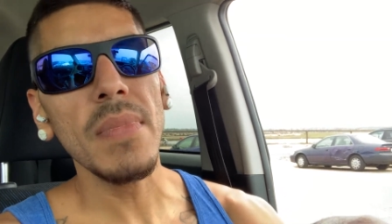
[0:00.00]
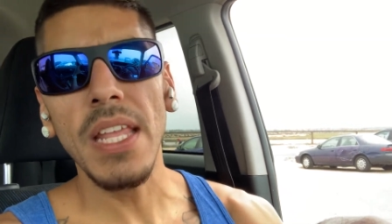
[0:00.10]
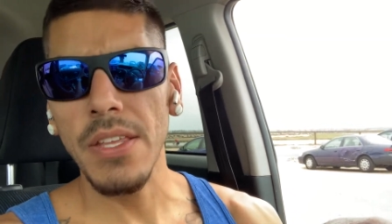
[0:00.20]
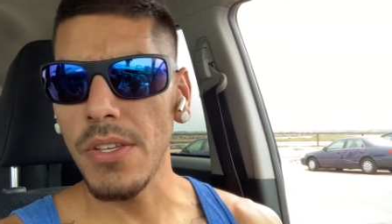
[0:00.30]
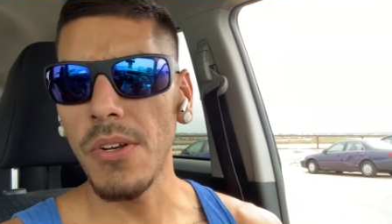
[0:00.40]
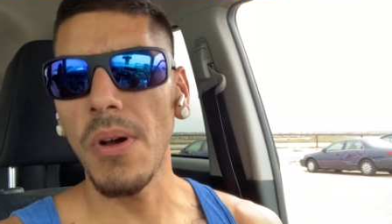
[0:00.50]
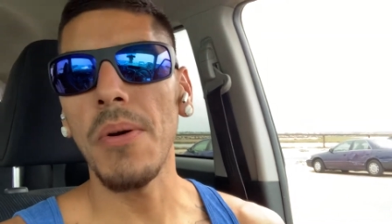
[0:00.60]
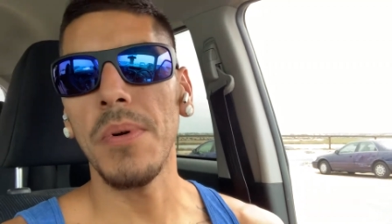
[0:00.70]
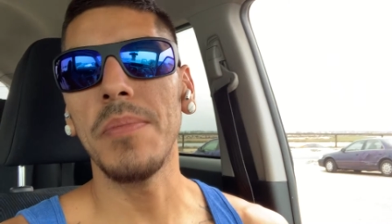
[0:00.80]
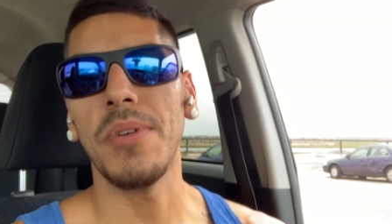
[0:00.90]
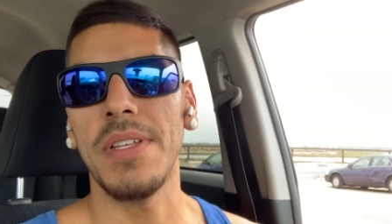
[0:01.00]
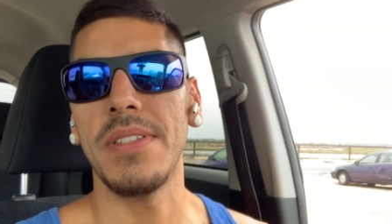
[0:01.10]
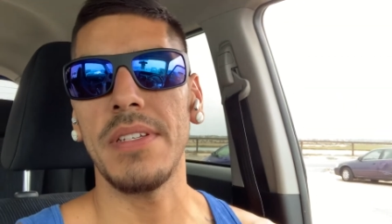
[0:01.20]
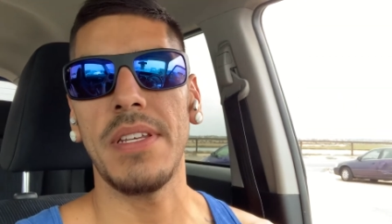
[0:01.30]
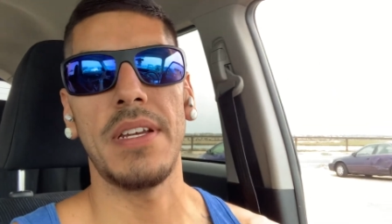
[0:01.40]
you know at one point I
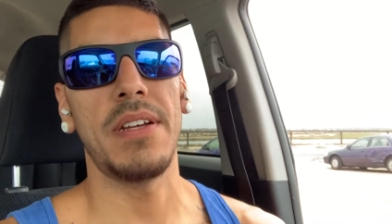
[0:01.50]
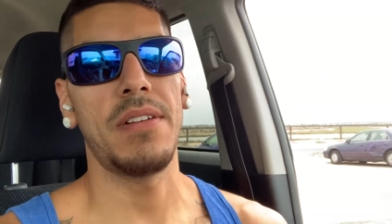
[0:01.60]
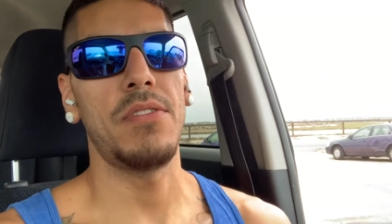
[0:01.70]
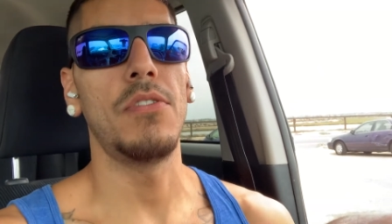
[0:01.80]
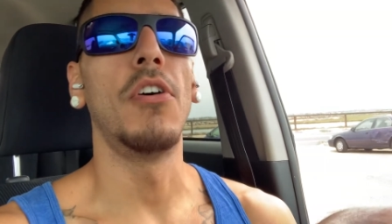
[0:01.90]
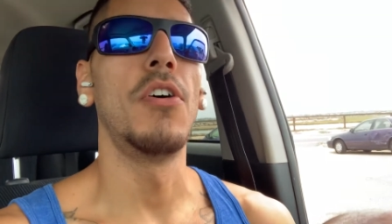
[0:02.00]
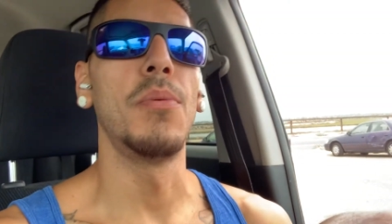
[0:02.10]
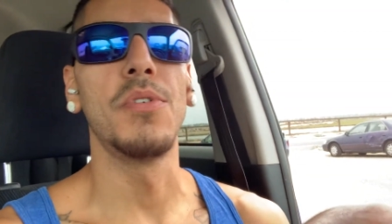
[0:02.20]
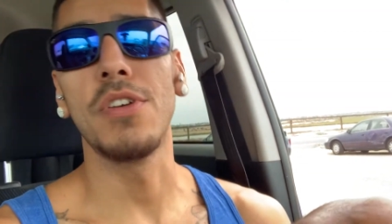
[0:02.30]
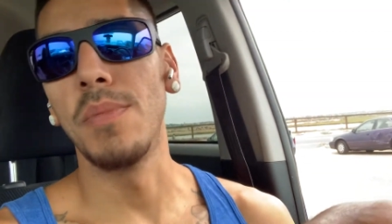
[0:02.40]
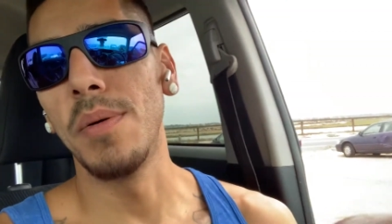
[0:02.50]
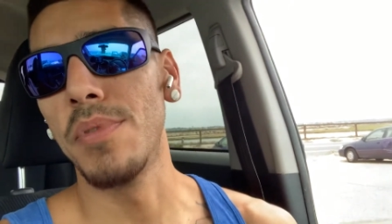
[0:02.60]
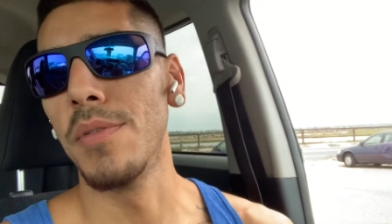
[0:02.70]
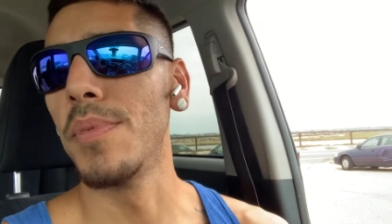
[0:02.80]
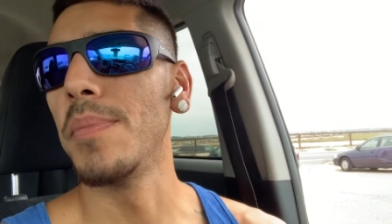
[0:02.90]
did care you know, oh I'm gonna get my
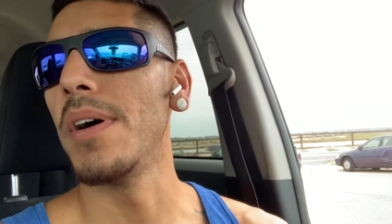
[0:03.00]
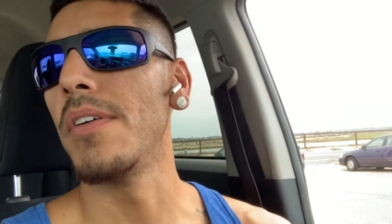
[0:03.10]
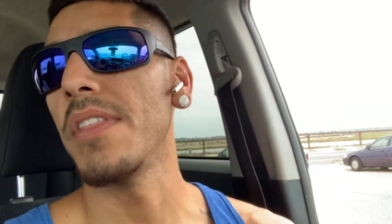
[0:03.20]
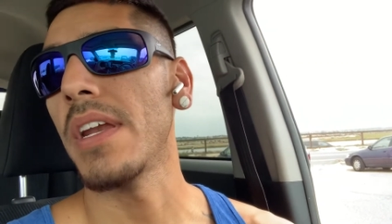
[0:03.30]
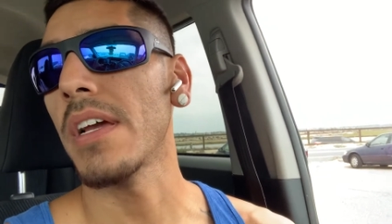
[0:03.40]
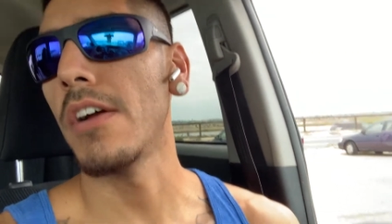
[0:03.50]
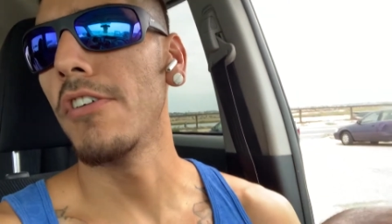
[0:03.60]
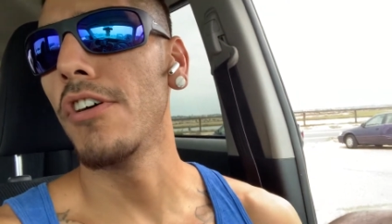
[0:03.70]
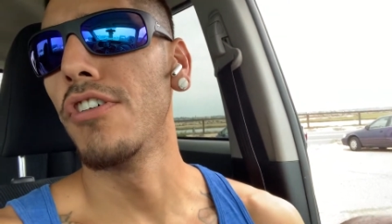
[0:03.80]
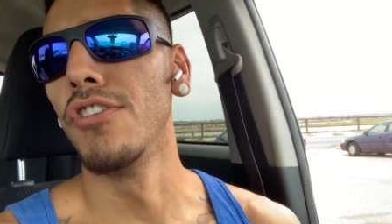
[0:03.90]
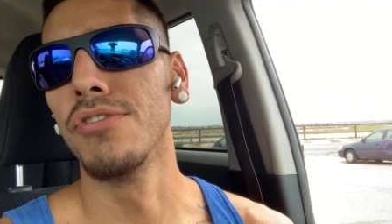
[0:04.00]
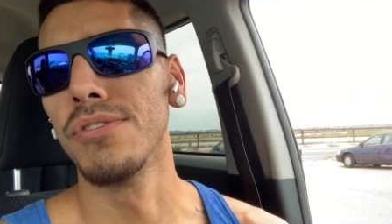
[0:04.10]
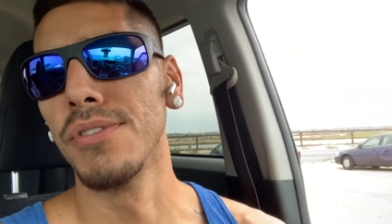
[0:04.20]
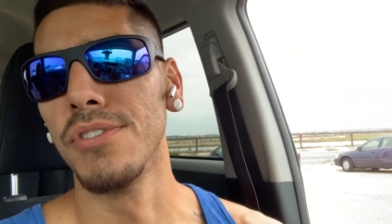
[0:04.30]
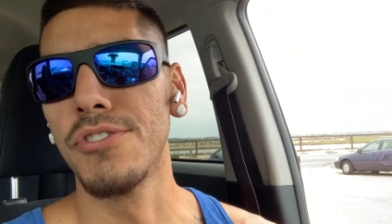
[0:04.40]
purple belt and then I got her oh
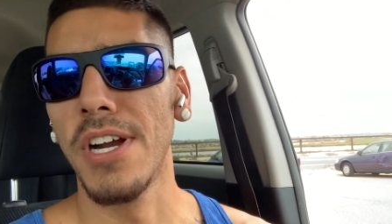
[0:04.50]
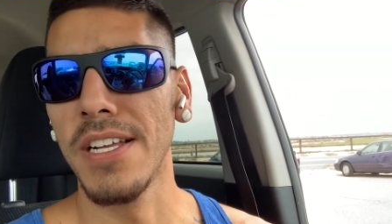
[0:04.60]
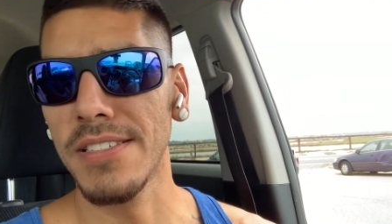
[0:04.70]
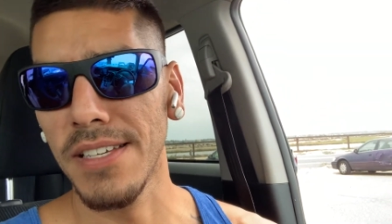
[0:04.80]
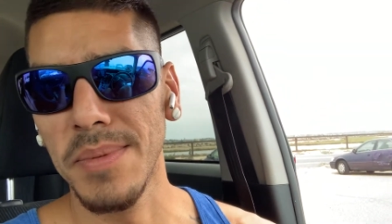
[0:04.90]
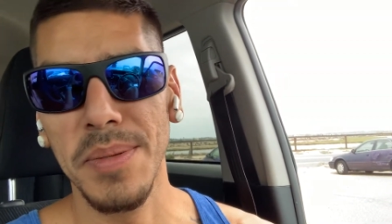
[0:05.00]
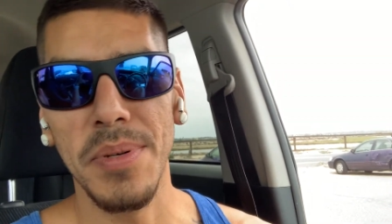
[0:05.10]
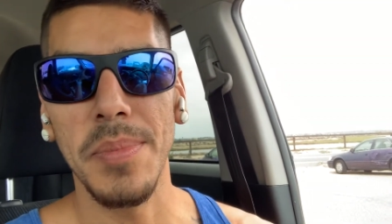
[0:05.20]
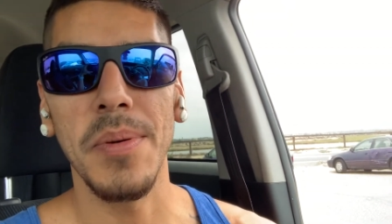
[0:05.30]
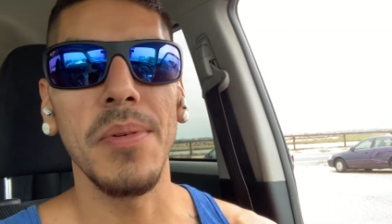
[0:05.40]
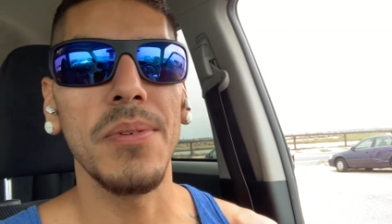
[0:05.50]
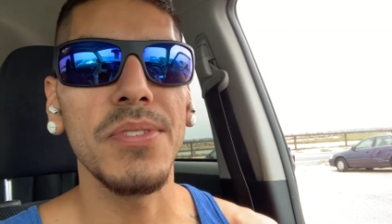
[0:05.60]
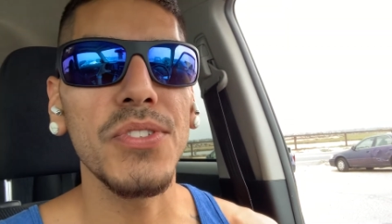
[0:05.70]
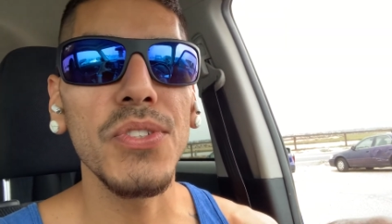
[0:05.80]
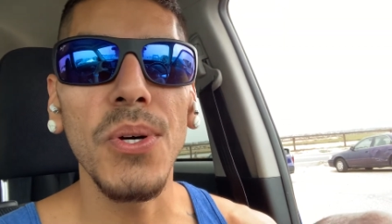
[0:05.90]
so I'm trying to get my purple oh,
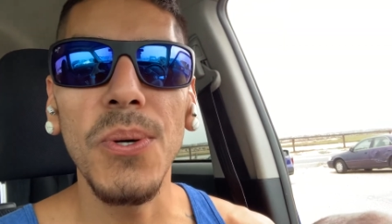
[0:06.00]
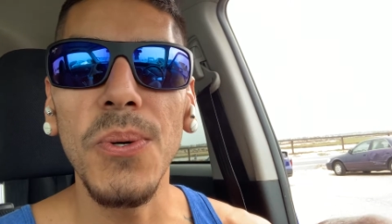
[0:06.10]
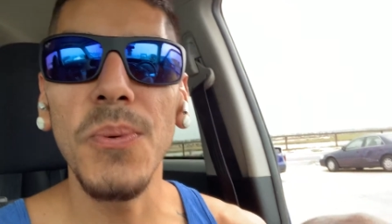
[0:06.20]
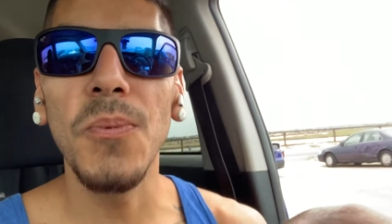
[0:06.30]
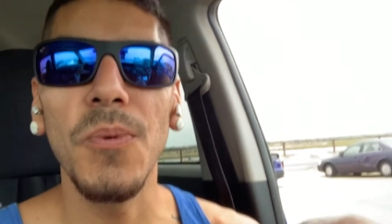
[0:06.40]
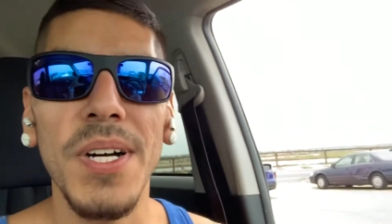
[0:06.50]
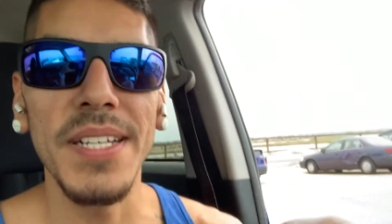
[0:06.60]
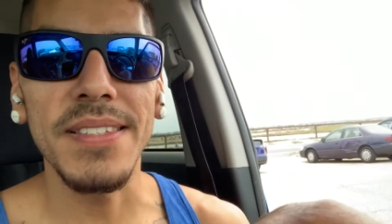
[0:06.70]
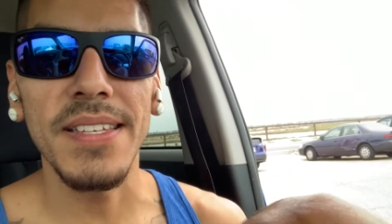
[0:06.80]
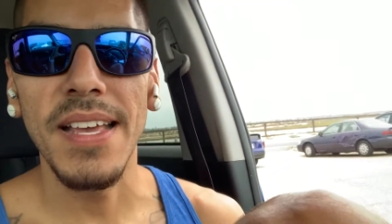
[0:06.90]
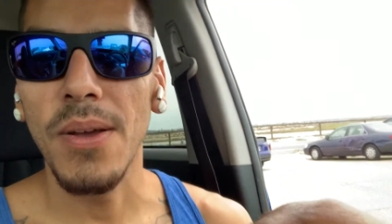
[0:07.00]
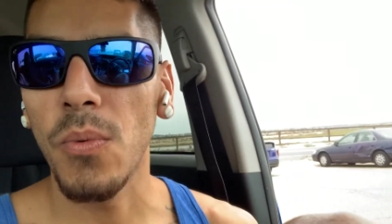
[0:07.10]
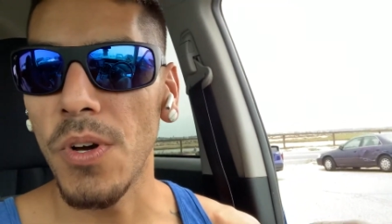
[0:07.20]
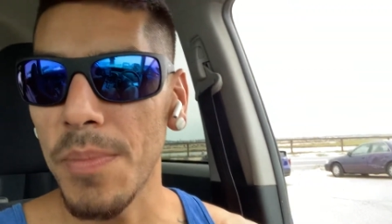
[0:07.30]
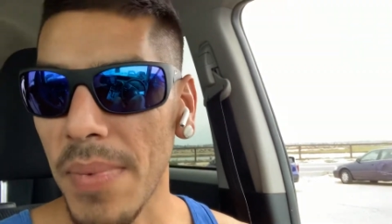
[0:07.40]
so what
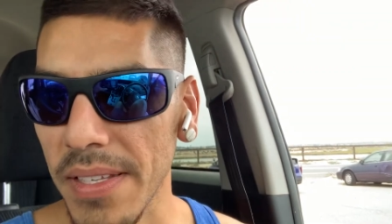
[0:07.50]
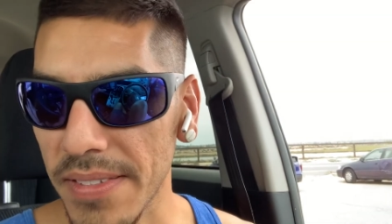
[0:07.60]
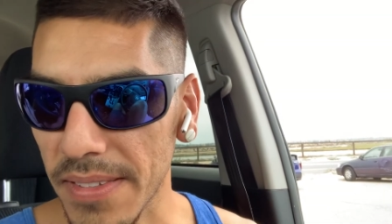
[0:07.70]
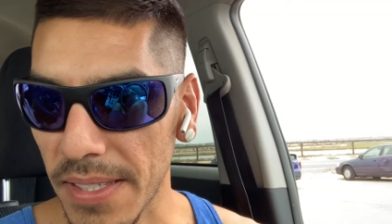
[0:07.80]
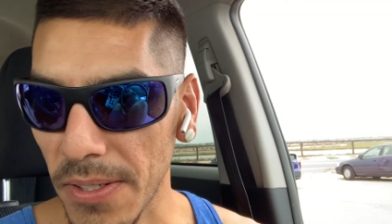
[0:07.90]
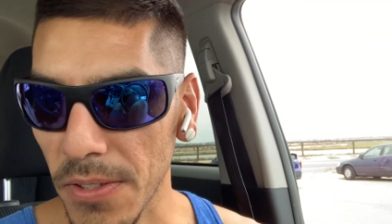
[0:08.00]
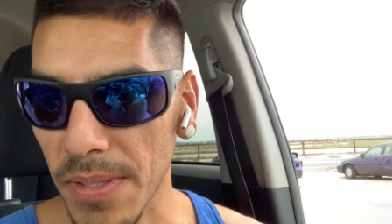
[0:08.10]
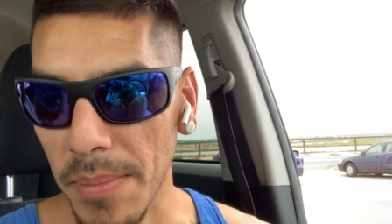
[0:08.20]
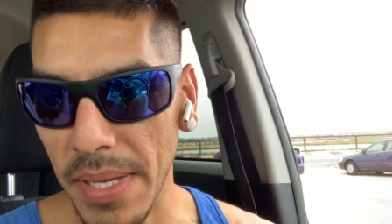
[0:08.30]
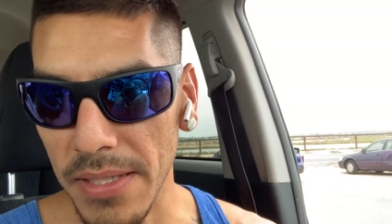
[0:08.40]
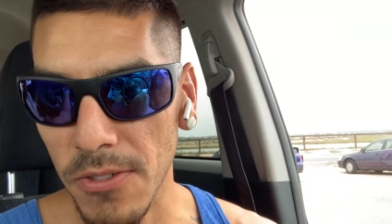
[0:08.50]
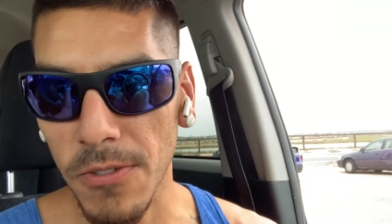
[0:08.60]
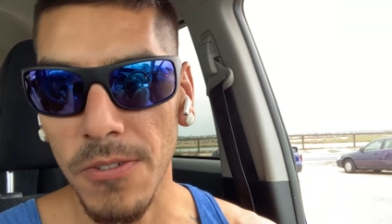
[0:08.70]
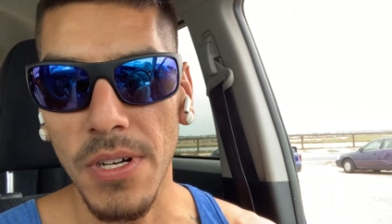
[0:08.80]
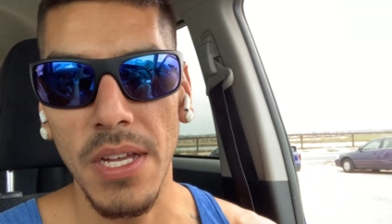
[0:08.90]
would my skills and mental